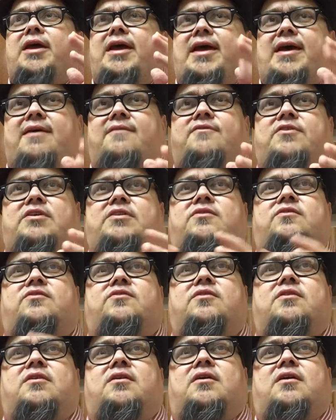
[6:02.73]
heavens
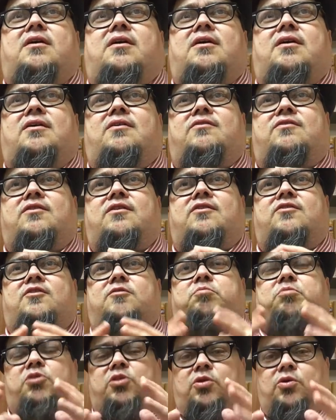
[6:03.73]
is a
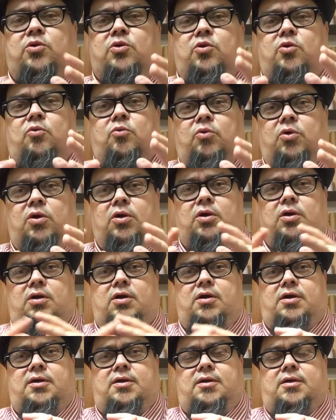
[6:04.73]
plural
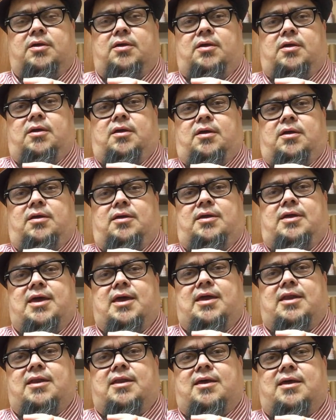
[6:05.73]
word,
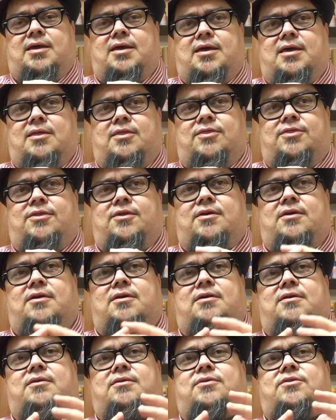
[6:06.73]
yet
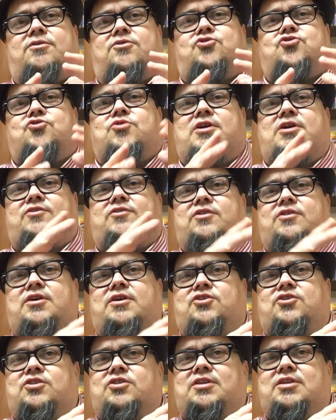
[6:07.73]
the
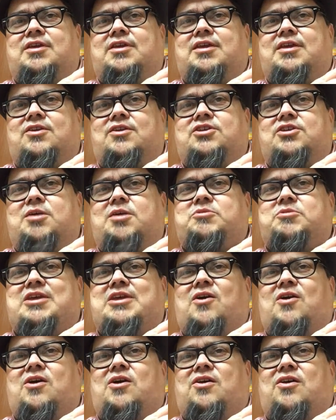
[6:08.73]
translation in the King James
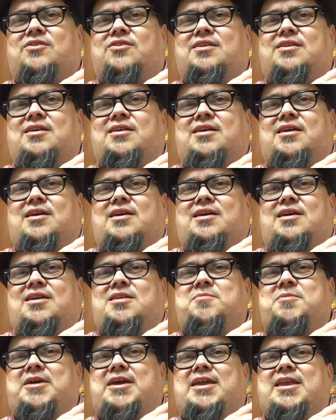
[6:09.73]
now calls it, in
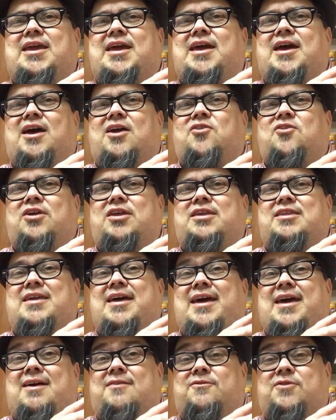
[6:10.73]
the beginning God created the
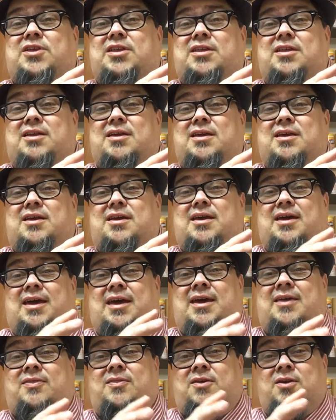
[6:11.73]
heaven
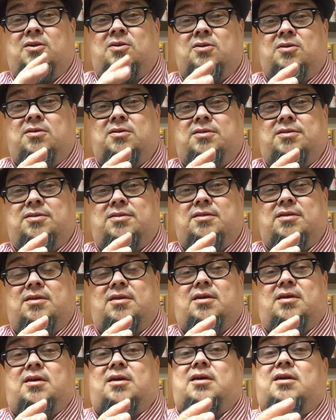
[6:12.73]
and the earth.
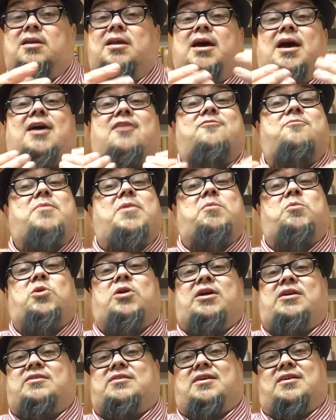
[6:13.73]
Now, I've
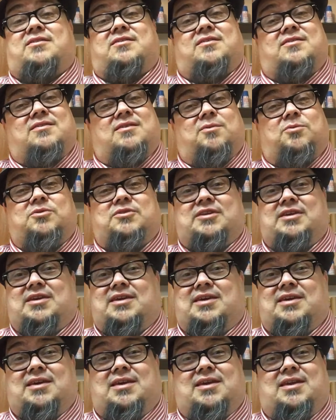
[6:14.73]
memorized that since I was a
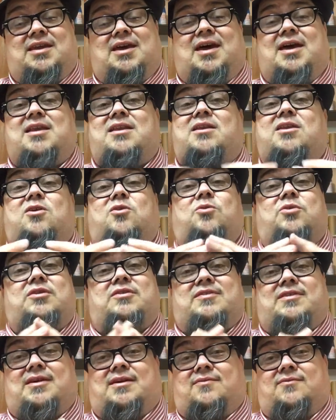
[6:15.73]
kid. I know
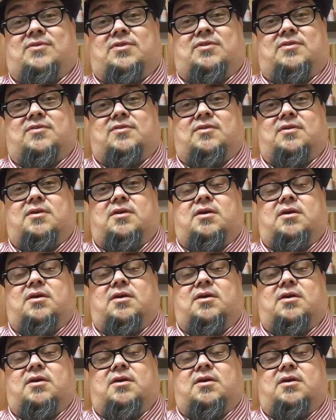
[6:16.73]
it's heavens.